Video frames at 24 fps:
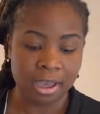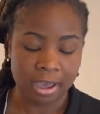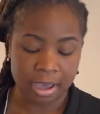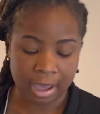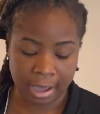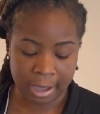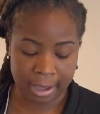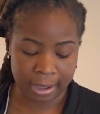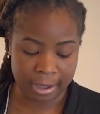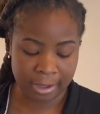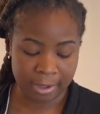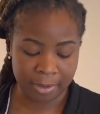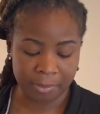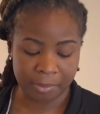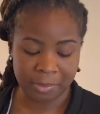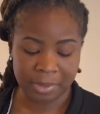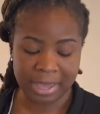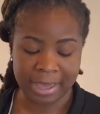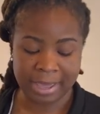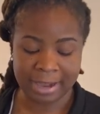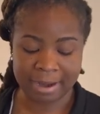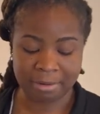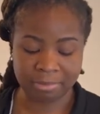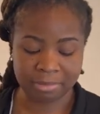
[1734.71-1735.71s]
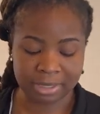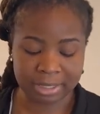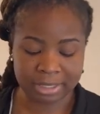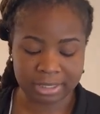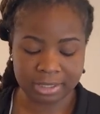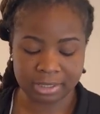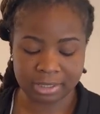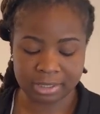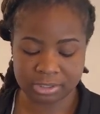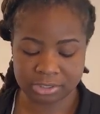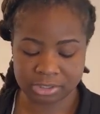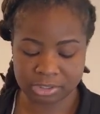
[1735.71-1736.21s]
And I'm letting
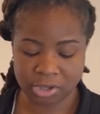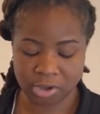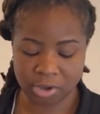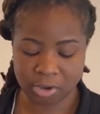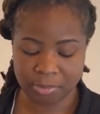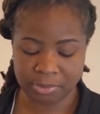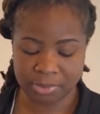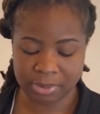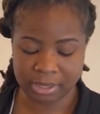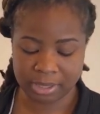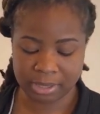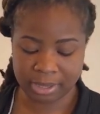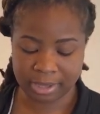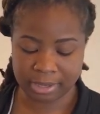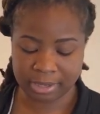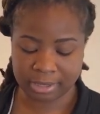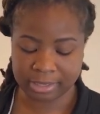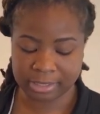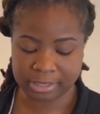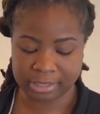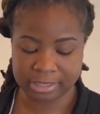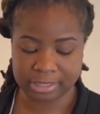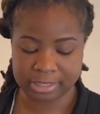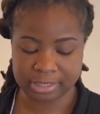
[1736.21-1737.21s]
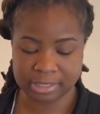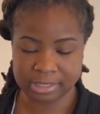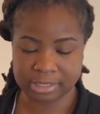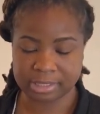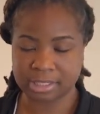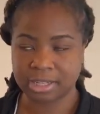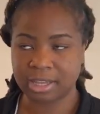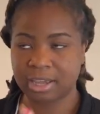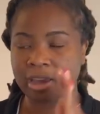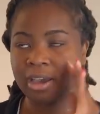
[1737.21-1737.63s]
these go because